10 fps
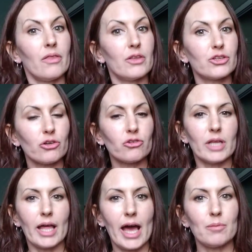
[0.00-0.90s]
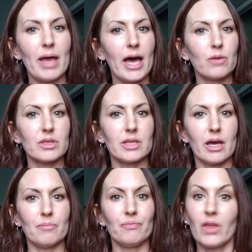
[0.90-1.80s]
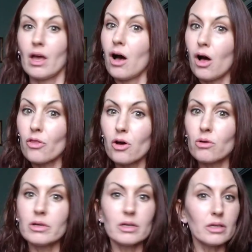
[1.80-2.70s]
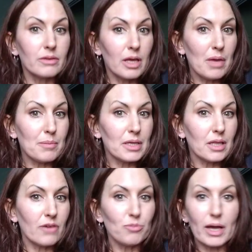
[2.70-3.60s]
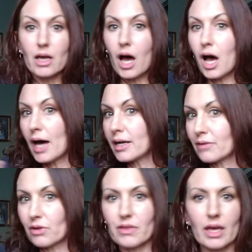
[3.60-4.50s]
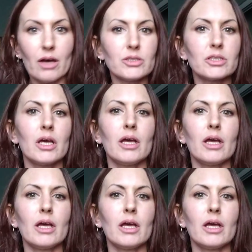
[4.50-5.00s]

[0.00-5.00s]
The children that Adam had with them, although they may be loved by God and everything else,